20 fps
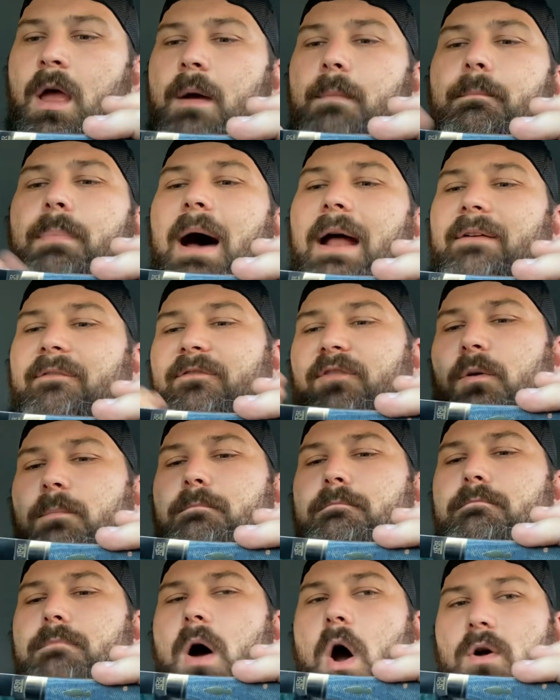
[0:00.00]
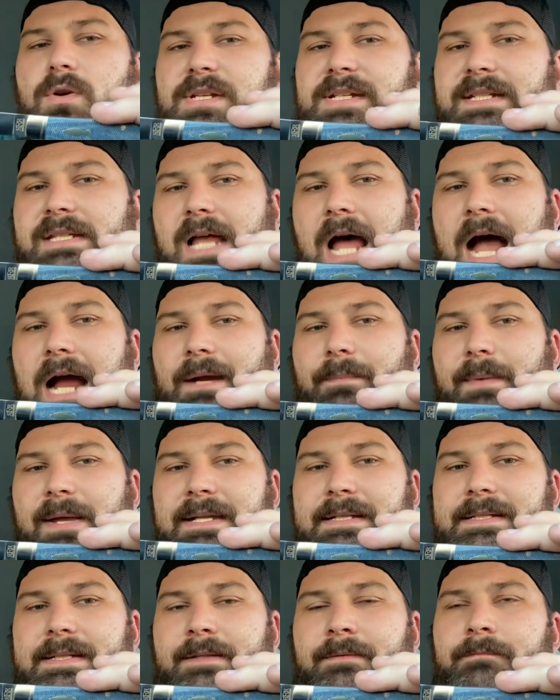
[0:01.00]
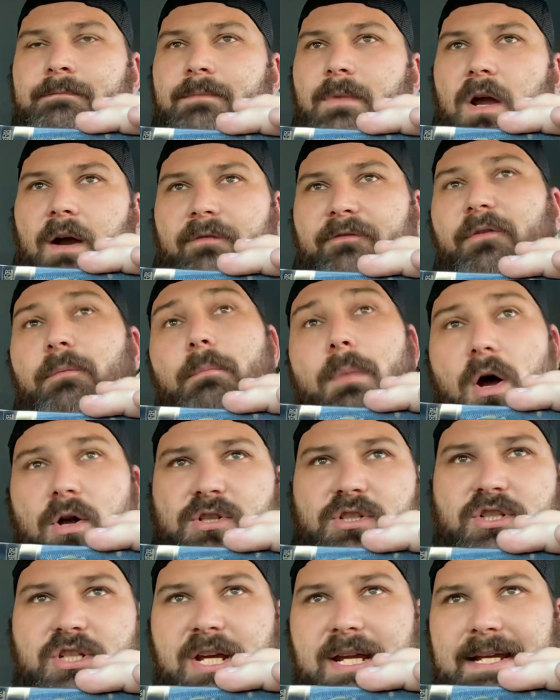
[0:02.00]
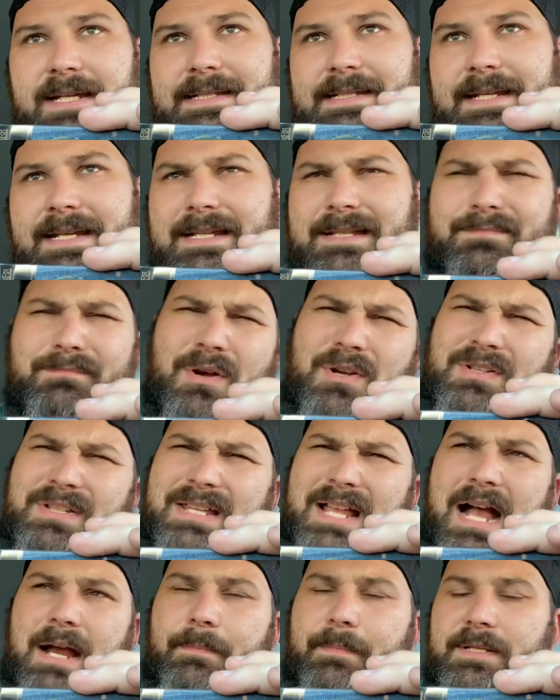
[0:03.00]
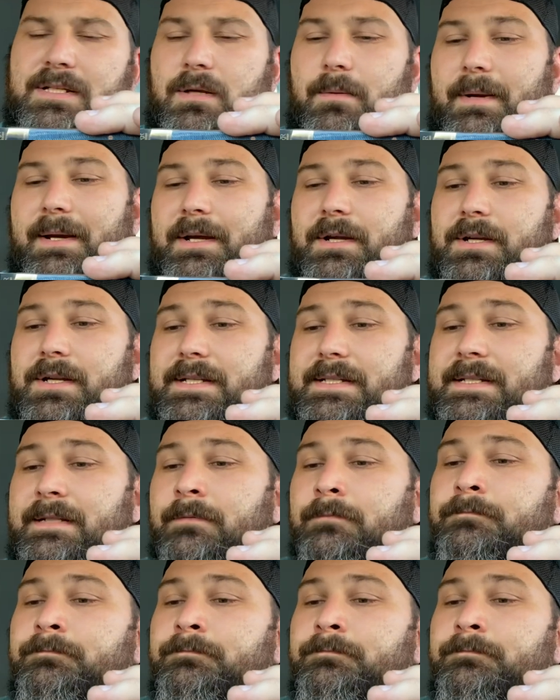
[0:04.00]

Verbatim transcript: But for most Stockmans, or for most GECs, most Stockmans, oh my goodness.